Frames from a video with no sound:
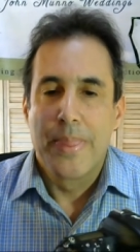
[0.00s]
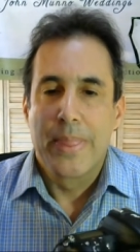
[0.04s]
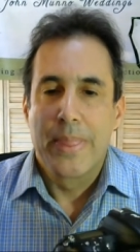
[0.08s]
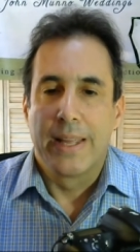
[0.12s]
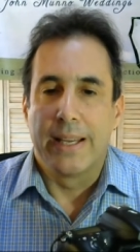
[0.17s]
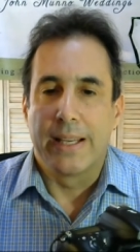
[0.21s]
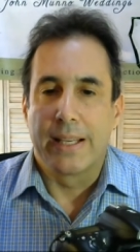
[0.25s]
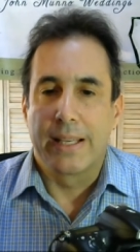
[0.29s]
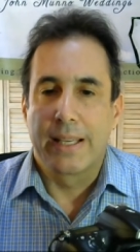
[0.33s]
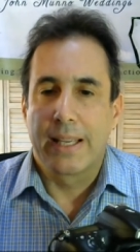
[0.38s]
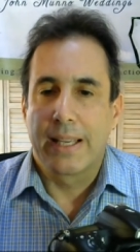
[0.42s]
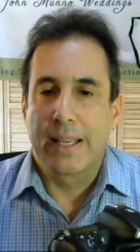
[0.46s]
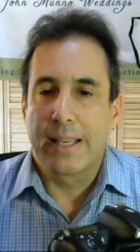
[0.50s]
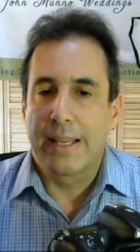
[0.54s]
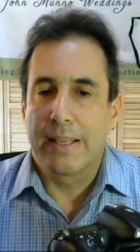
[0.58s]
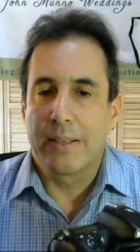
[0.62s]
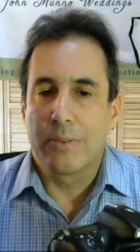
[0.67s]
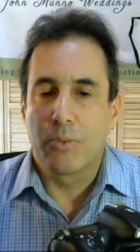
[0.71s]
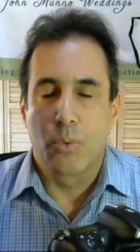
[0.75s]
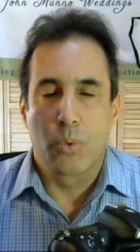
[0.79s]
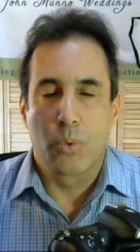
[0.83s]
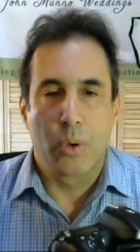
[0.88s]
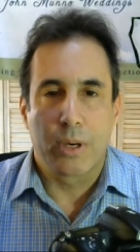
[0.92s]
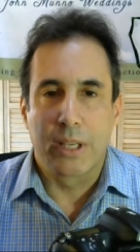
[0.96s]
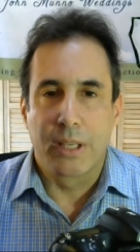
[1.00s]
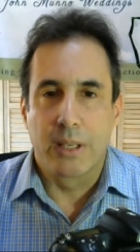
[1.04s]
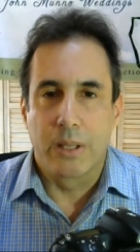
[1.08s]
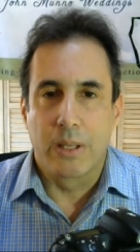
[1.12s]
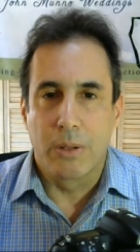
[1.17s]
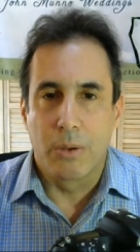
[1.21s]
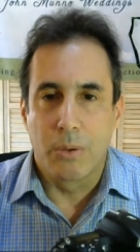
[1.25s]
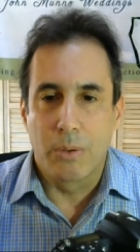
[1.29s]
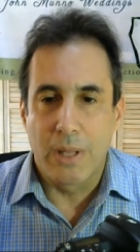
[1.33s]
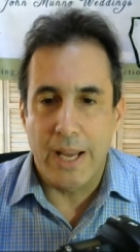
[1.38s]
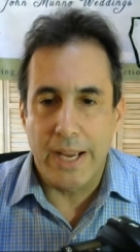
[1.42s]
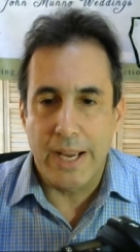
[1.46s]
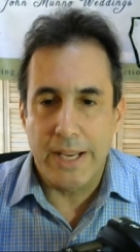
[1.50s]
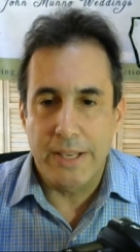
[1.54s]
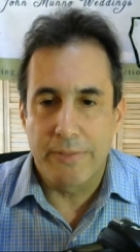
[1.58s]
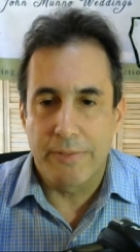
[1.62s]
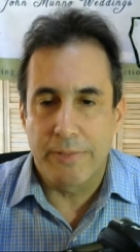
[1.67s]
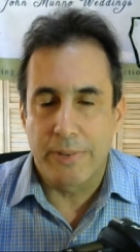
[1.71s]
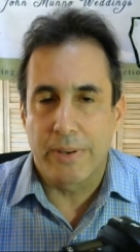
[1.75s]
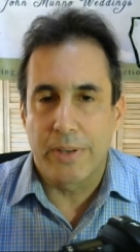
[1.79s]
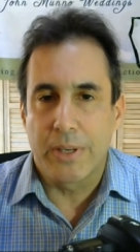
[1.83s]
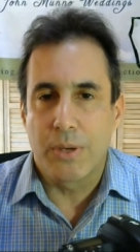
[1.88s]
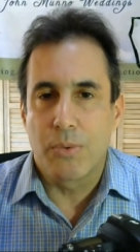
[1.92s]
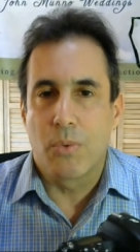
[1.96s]
It can't work in low light
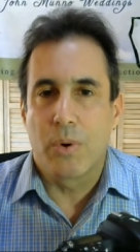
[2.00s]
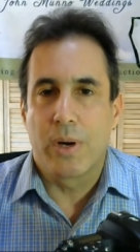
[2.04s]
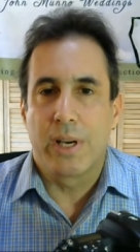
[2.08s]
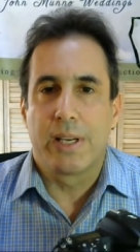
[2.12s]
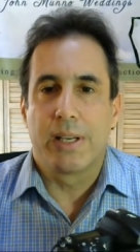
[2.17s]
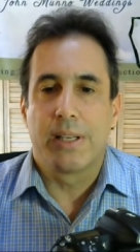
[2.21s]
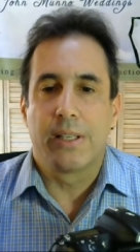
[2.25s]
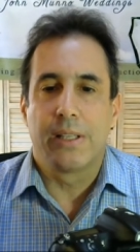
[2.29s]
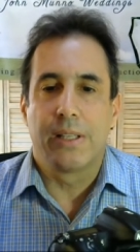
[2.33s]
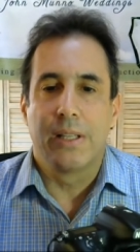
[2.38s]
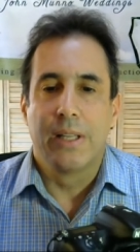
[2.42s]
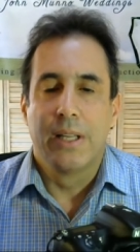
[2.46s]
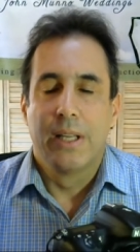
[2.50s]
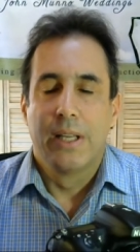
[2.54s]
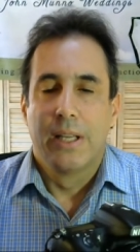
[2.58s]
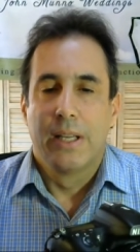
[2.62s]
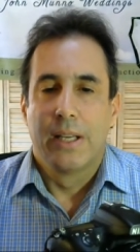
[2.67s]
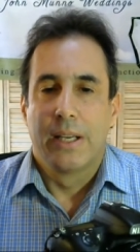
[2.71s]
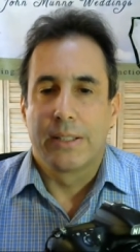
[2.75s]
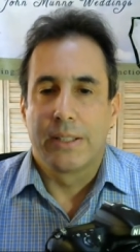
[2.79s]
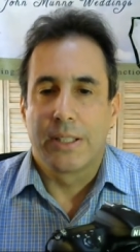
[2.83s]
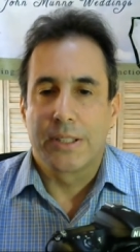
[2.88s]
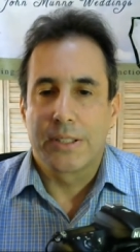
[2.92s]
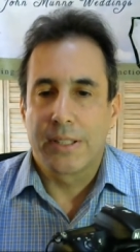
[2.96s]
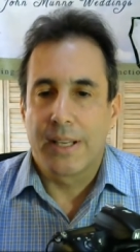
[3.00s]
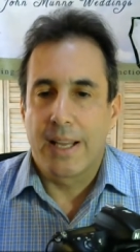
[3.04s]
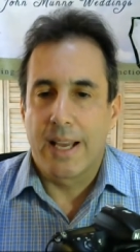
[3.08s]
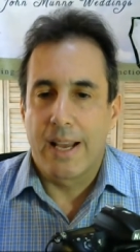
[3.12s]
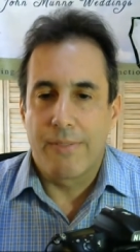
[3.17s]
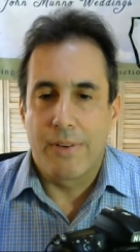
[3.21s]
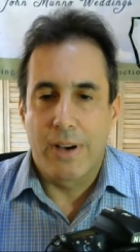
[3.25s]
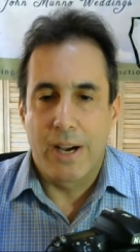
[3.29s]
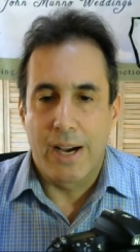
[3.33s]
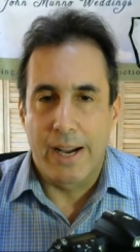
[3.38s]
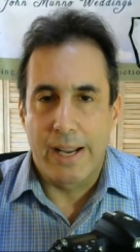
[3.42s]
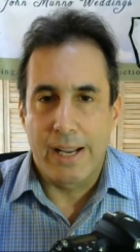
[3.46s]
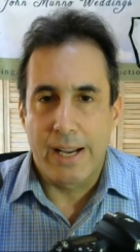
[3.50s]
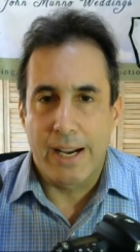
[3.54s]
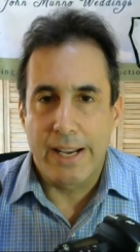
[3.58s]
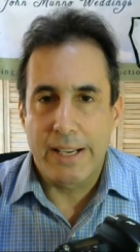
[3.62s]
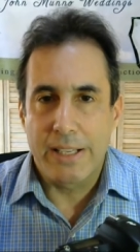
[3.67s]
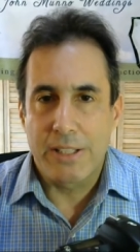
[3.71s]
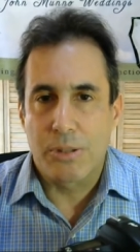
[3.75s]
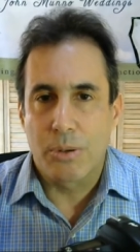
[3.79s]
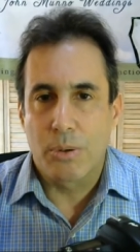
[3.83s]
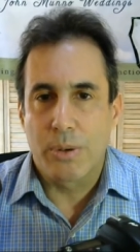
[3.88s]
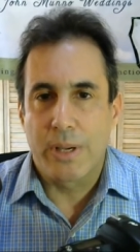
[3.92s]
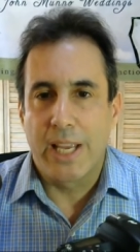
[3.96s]
very well. It doesn't have high I
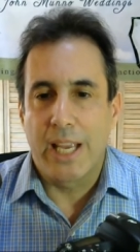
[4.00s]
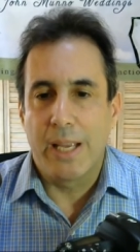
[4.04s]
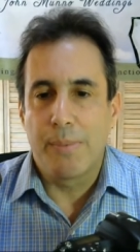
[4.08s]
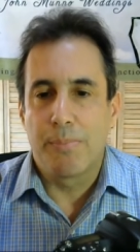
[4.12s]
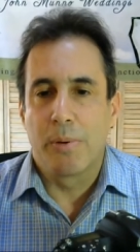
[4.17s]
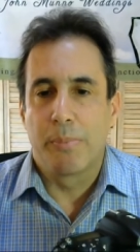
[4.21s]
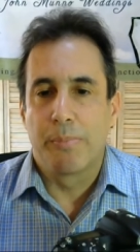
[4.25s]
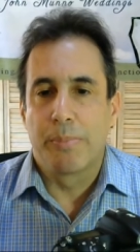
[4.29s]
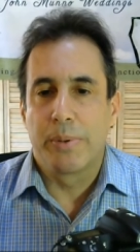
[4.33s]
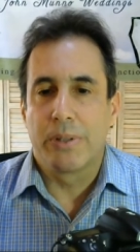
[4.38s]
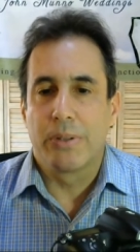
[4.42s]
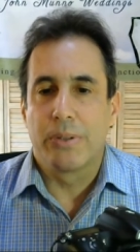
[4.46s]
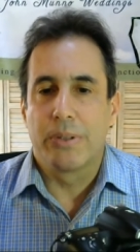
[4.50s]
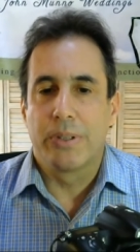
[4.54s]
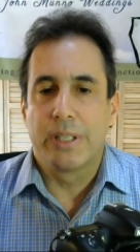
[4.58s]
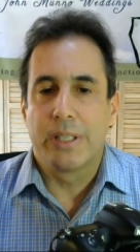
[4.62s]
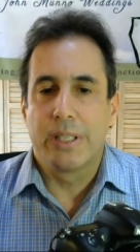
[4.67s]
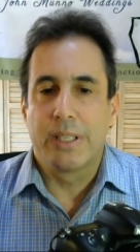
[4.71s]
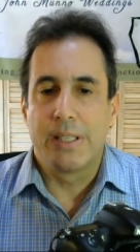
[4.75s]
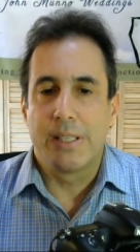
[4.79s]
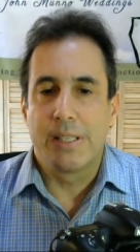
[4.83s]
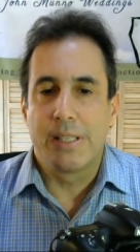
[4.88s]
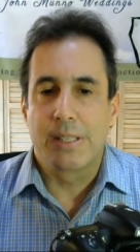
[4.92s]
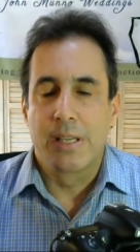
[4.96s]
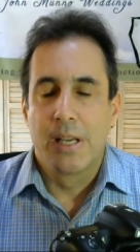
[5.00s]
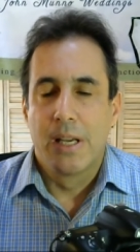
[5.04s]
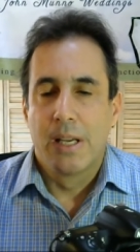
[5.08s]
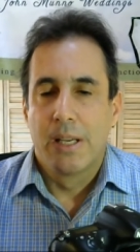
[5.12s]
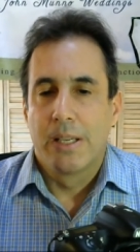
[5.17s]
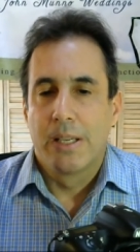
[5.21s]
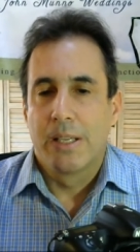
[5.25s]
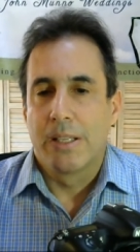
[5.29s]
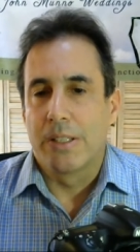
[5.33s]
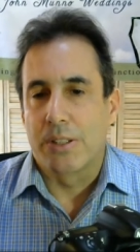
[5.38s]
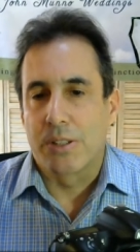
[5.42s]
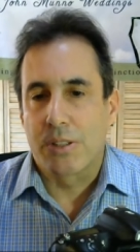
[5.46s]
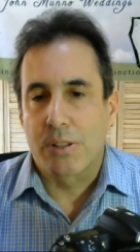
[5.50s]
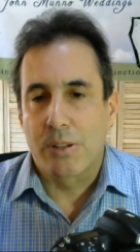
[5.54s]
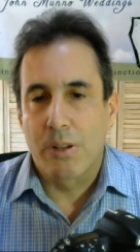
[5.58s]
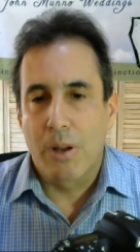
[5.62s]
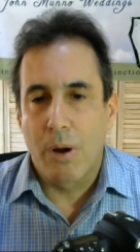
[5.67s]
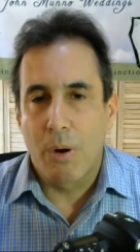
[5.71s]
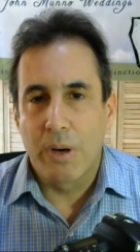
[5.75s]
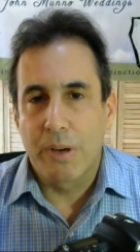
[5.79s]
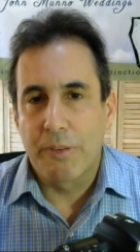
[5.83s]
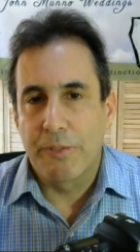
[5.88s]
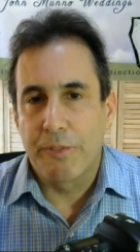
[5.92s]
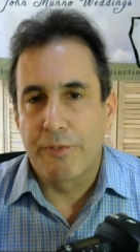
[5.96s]
S O capabilities. It's
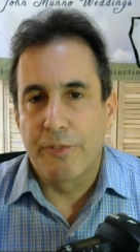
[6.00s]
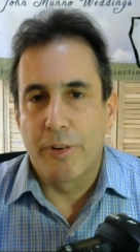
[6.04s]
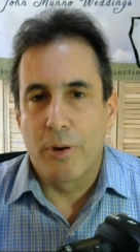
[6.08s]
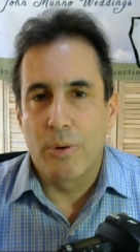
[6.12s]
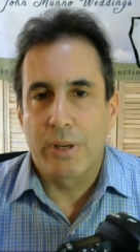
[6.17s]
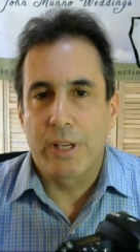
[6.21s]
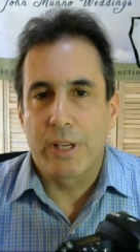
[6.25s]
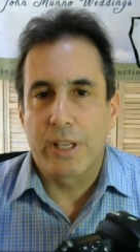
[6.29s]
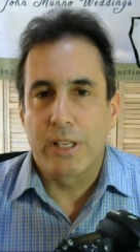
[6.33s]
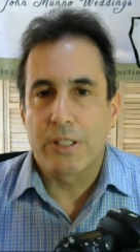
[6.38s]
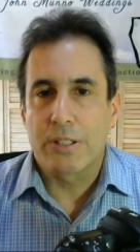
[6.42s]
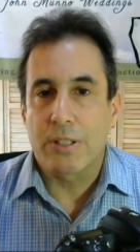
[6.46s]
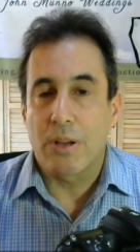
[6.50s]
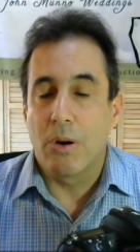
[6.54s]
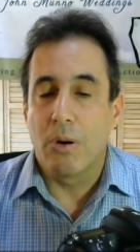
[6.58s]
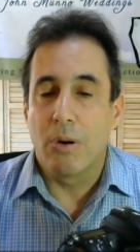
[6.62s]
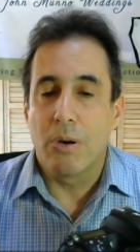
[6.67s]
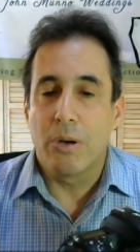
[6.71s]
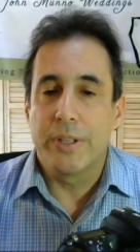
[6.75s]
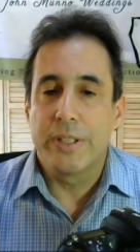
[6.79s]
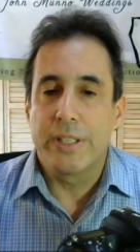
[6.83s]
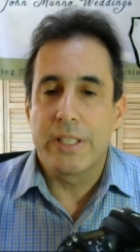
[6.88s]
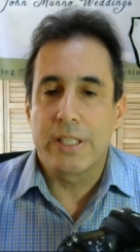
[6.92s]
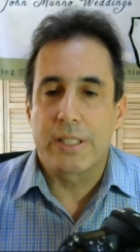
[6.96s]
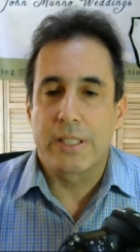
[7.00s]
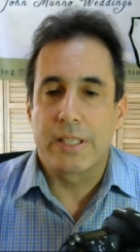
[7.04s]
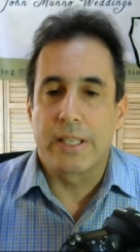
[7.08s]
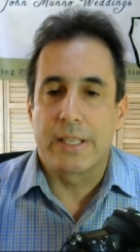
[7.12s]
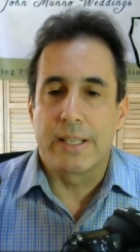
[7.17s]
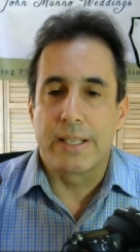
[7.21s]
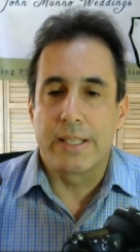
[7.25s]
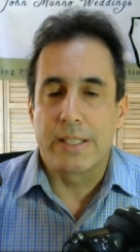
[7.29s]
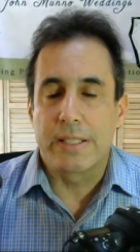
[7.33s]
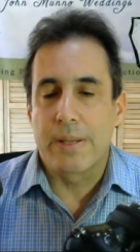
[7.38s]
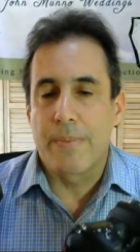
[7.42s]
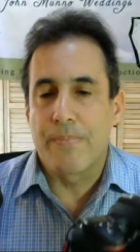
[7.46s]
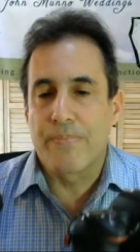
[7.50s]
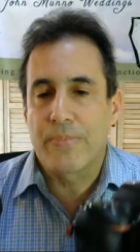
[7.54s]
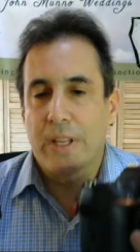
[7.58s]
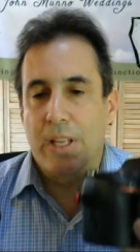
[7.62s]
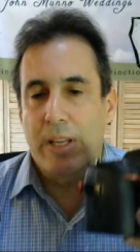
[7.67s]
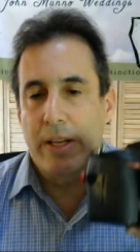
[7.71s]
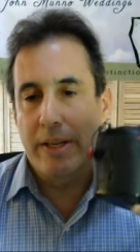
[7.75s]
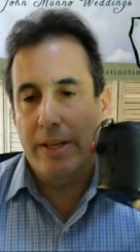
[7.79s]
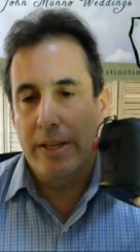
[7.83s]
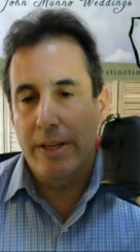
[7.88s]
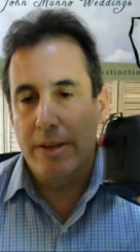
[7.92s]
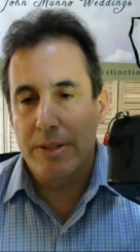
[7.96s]
slower to focus. All these things.
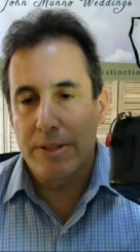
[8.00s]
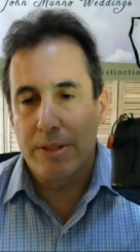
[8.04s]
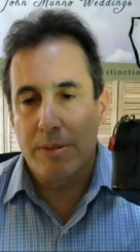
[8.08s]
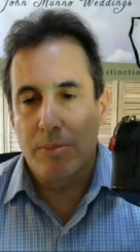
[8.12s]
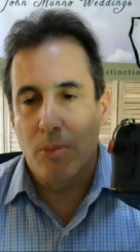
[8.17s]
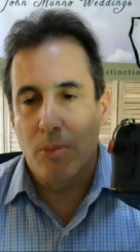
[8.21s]
Here's a more